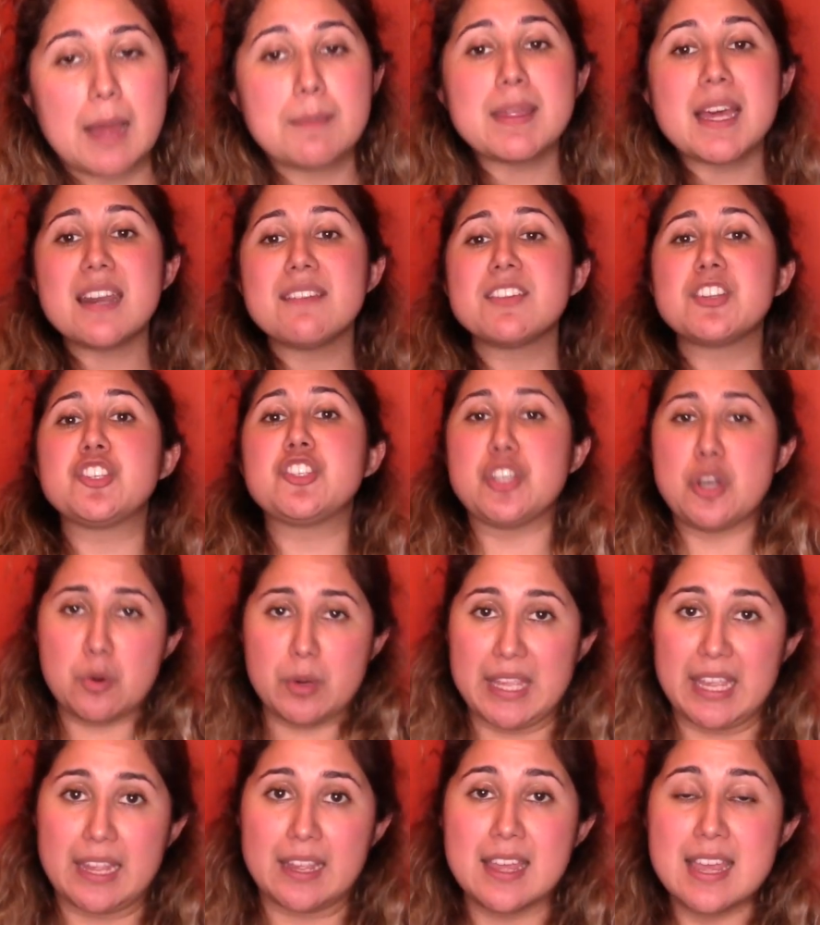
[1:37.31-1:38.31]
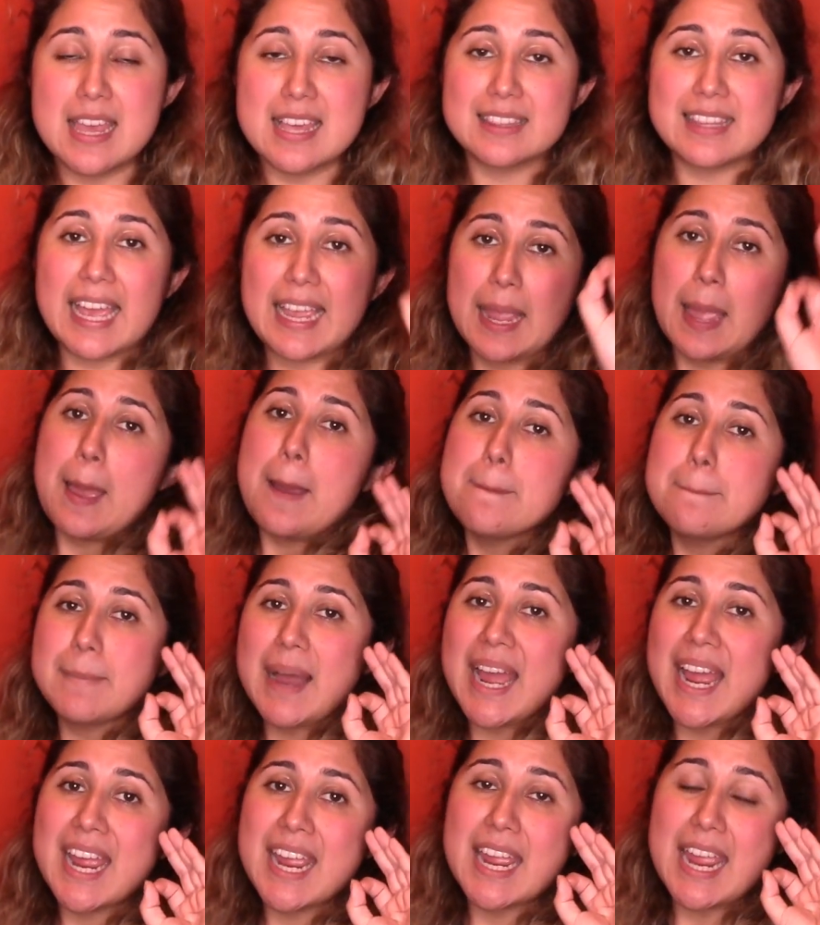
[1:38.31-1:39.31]
I'm not even joking. Like
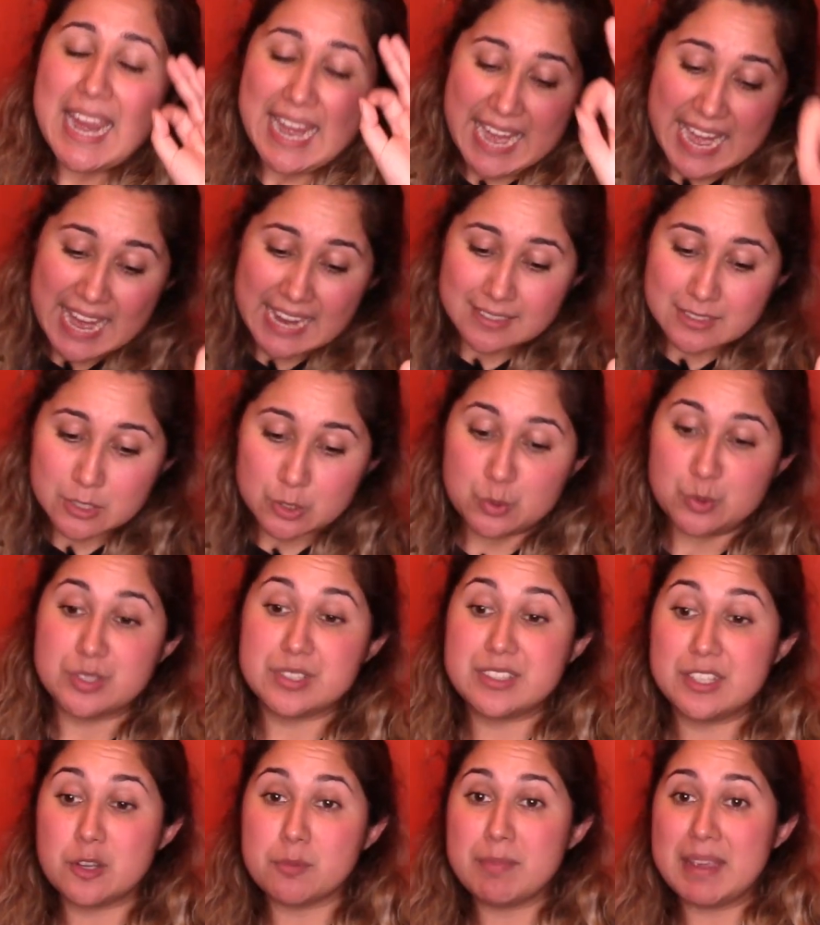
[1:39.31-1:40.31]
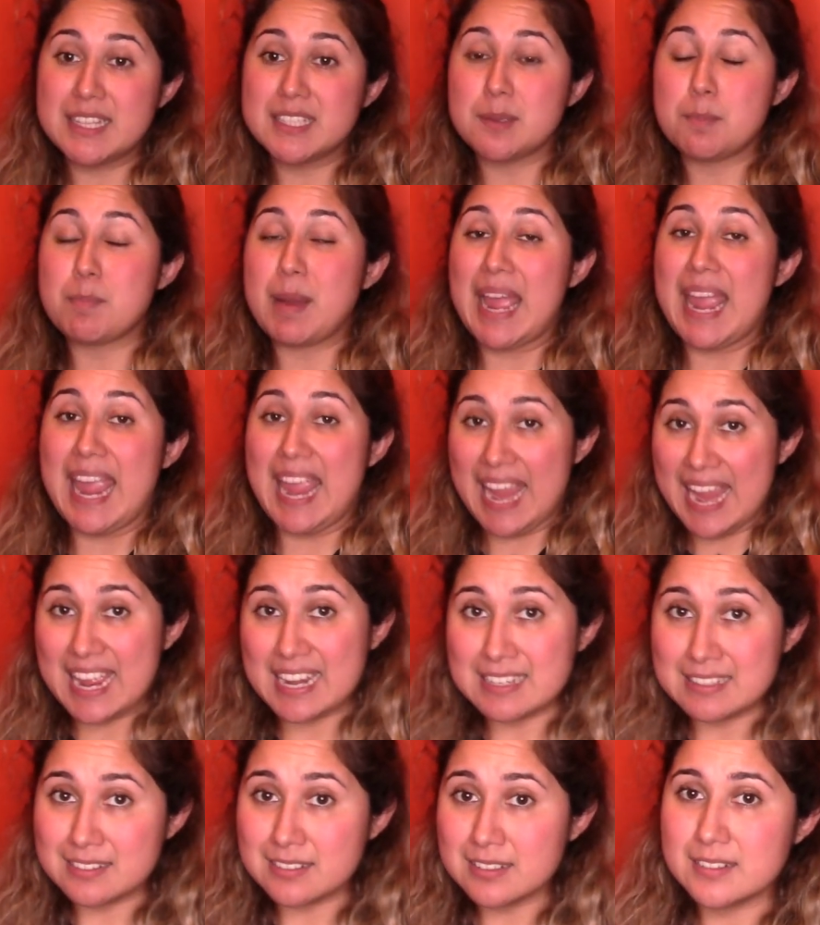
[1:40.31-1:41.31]
my aunt, who still makes them by
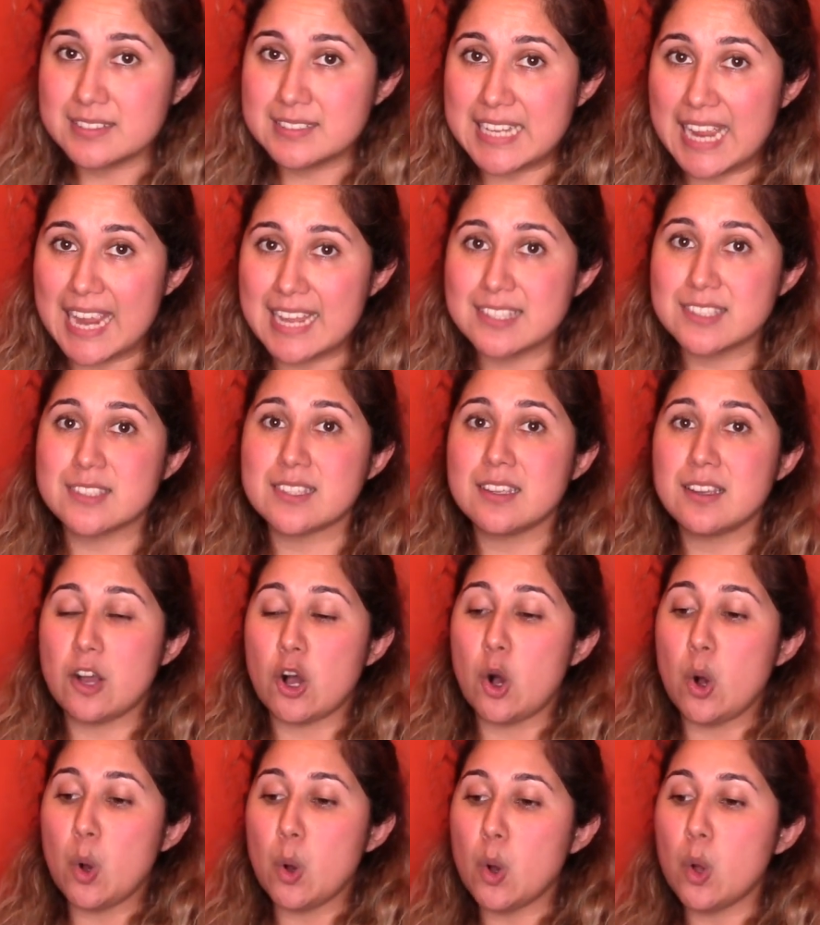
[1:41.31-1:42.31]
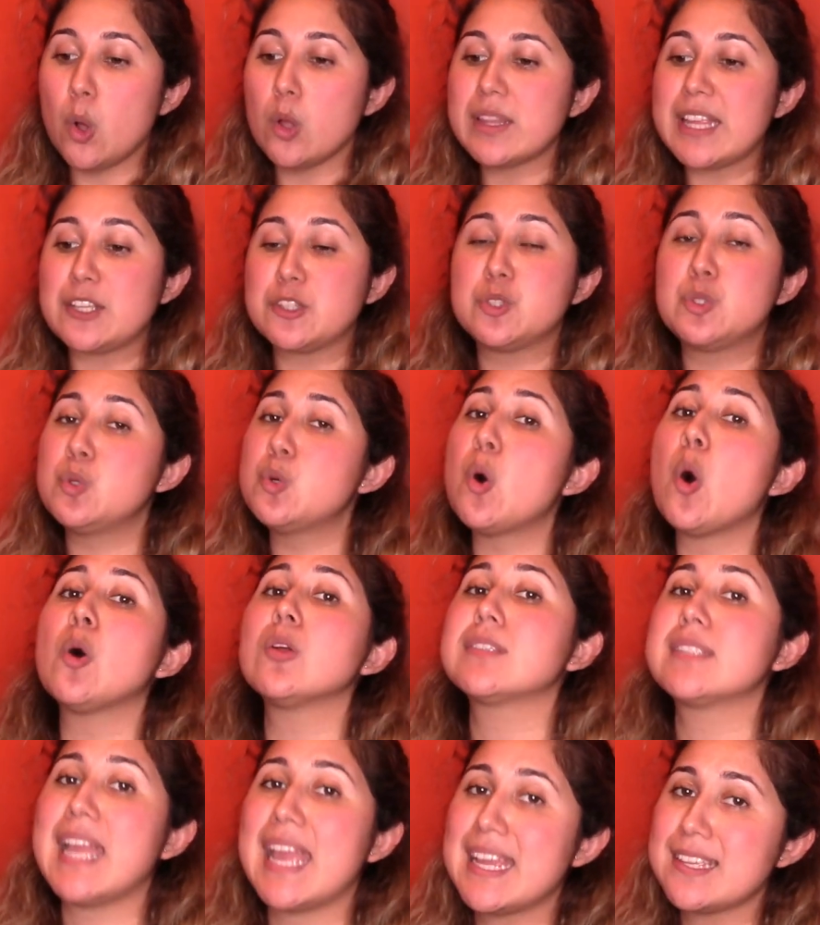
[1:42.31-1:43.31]
hand, takes a whole, like 2
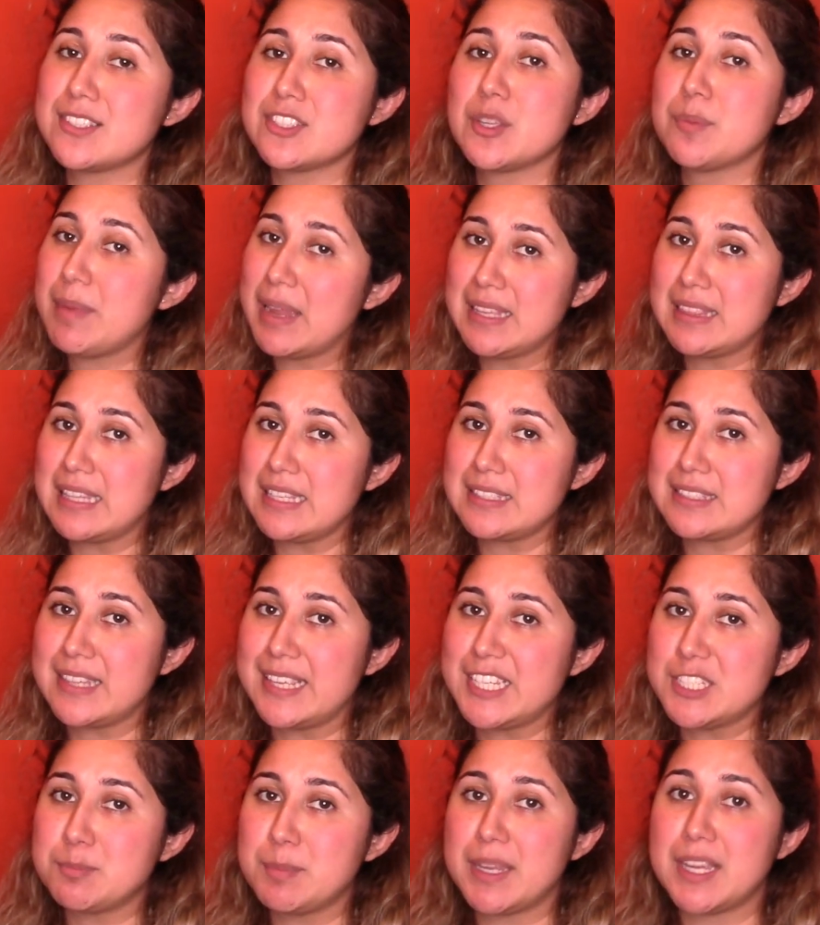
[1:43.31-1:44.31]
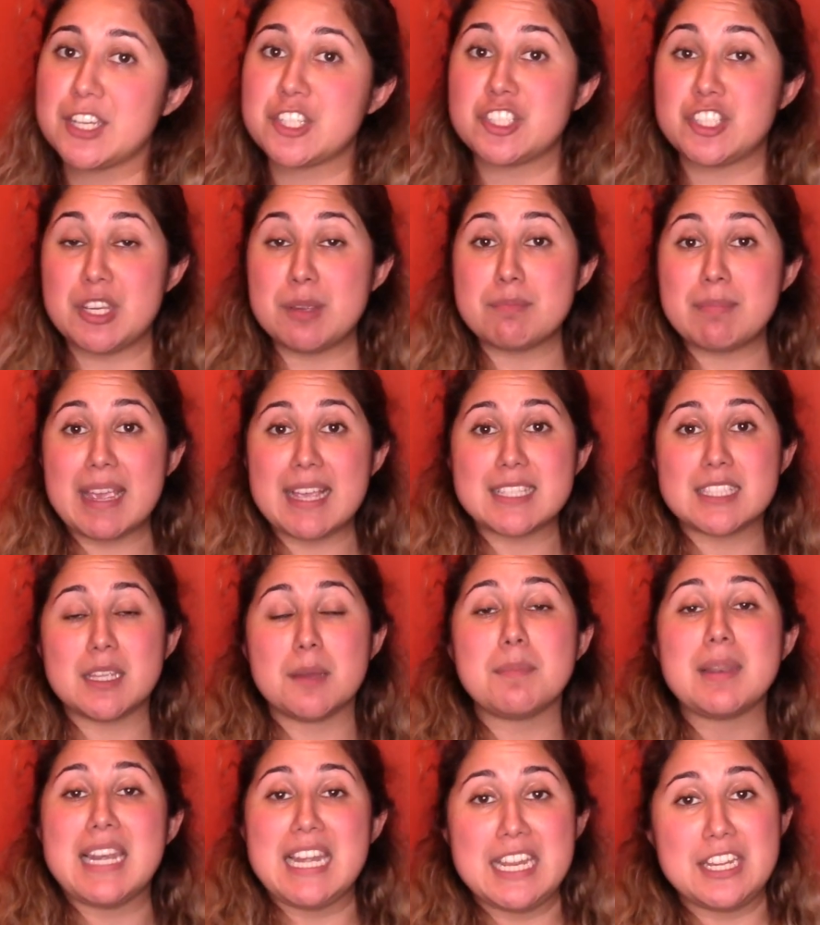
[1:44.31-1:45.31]
whole days to make these things because she makes
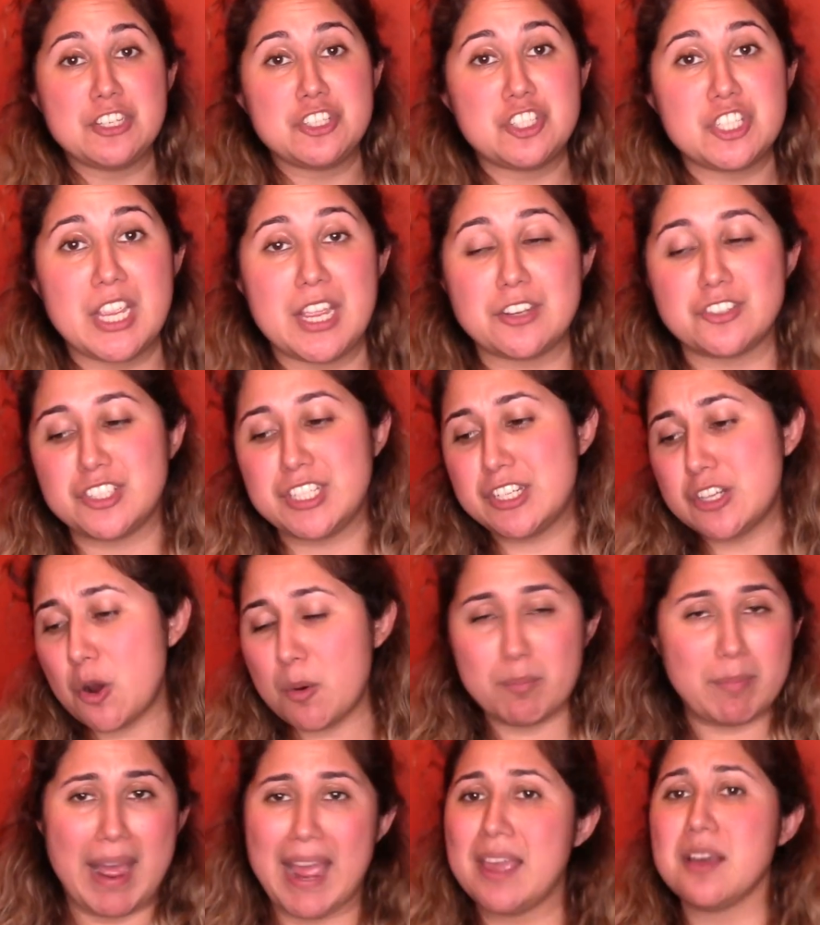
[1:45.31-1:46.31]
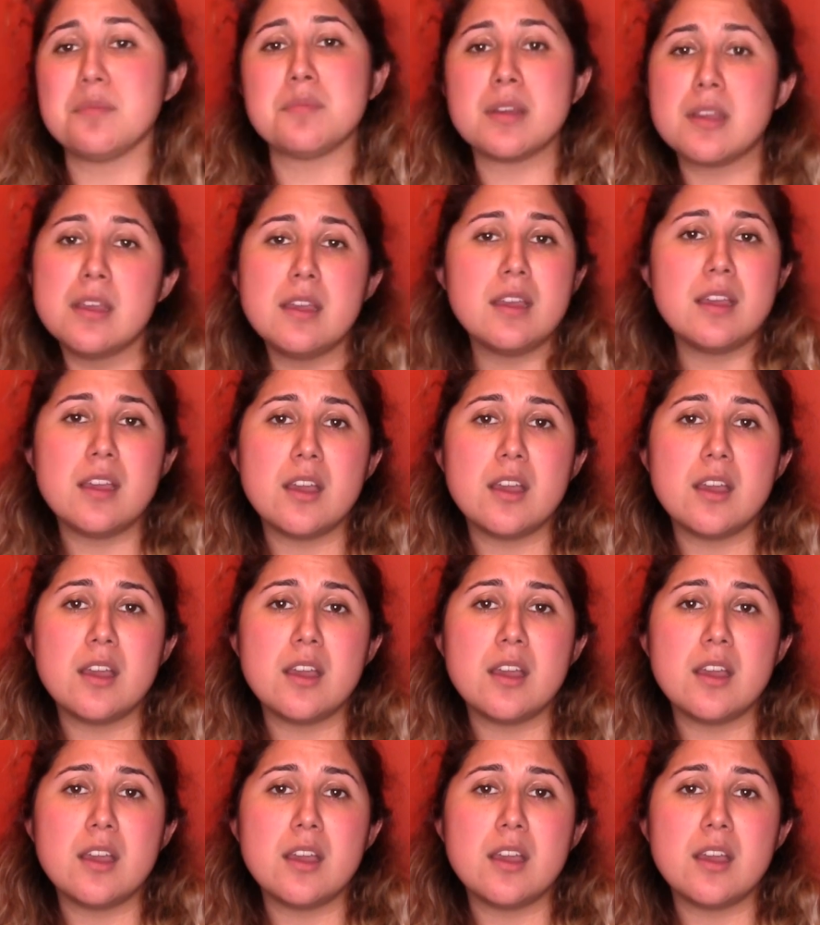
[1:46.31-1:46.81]
them legit. She don't buy them.